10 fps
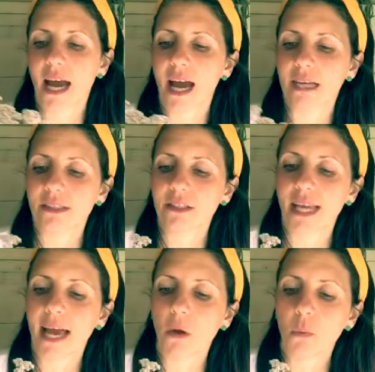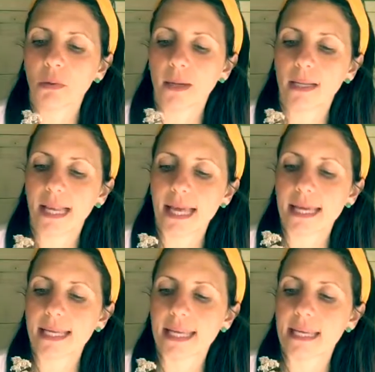and to help
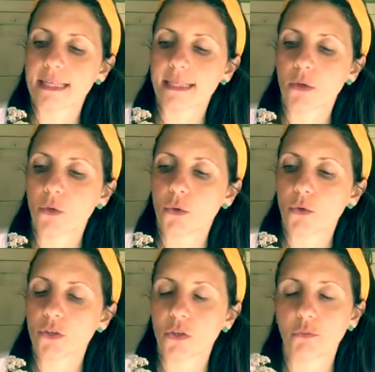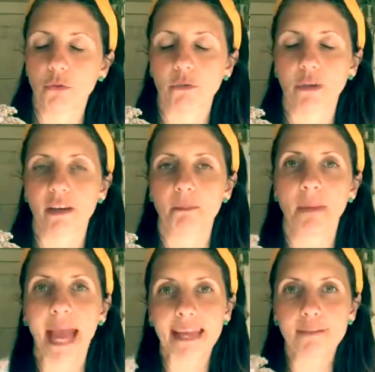ladies who suffer very
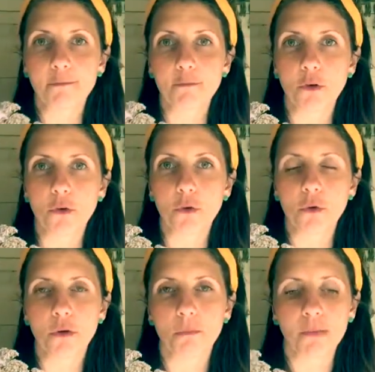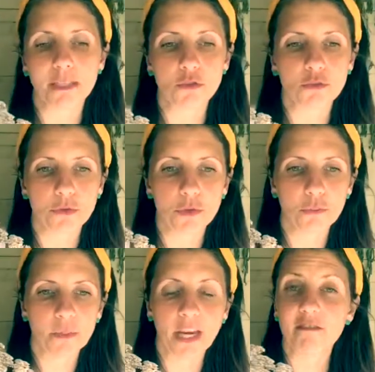painful menstrual
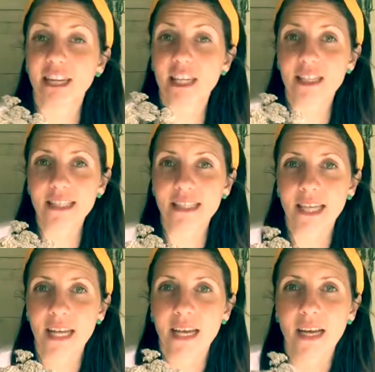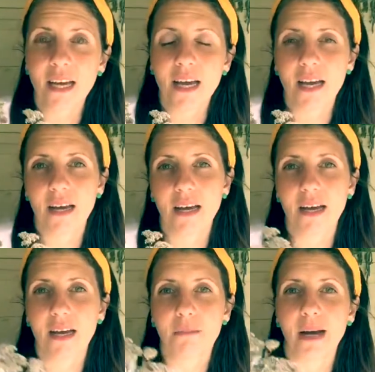periods,
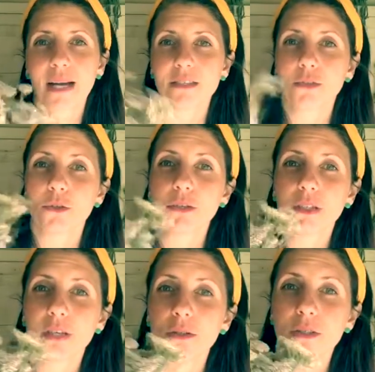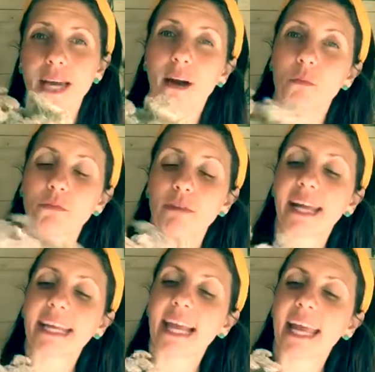and also to help
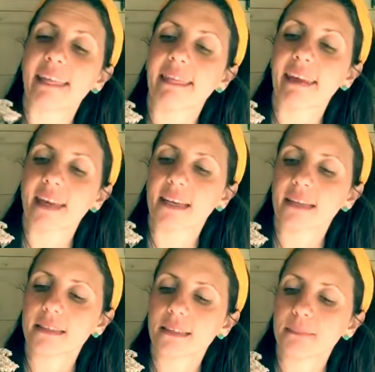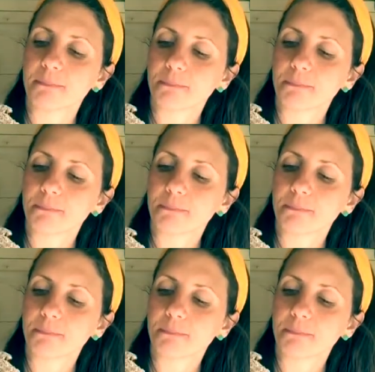regulate things.